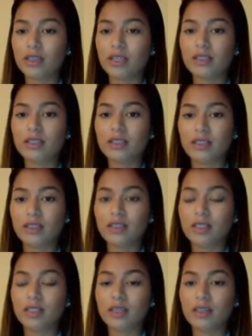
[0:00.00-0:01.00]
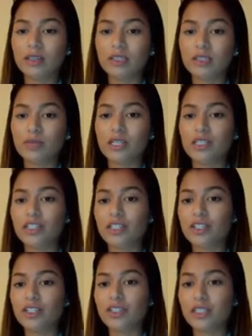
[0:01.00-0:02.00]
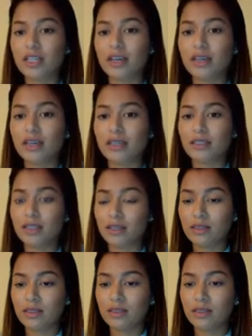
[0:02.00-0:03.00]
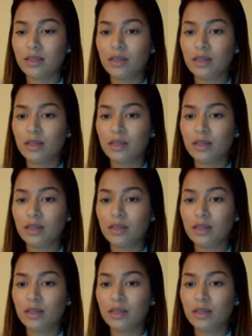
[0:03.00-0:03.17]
that 16 is partitioned into 10 and 6.